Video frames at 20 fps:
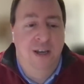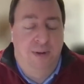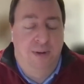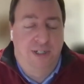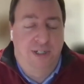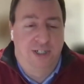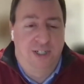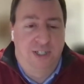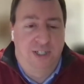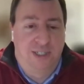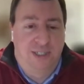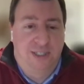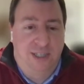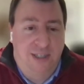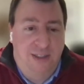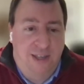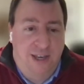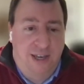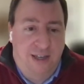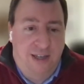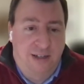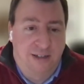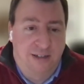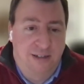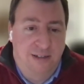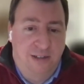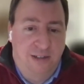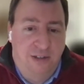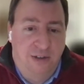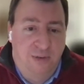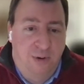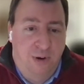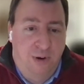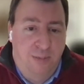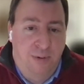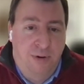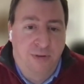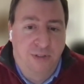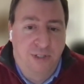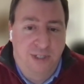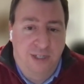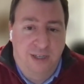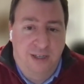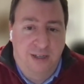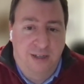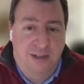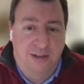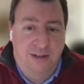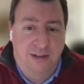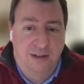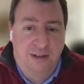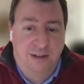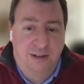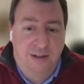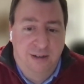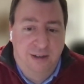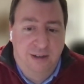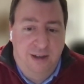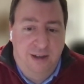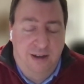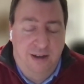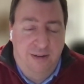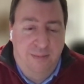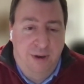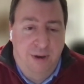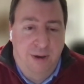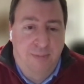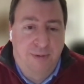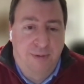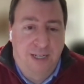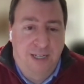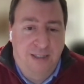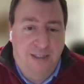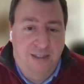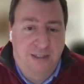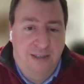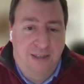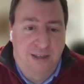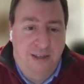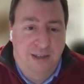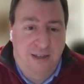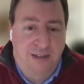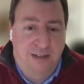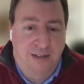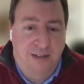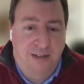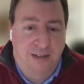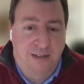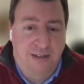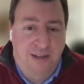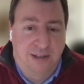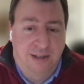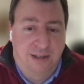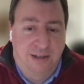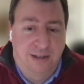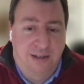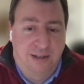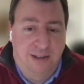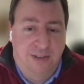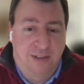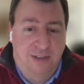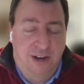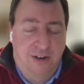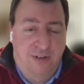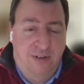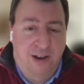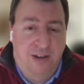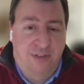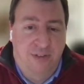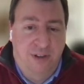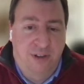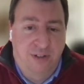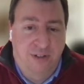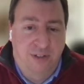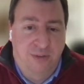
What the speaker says: but to just see that you are posting updates and that you're out there.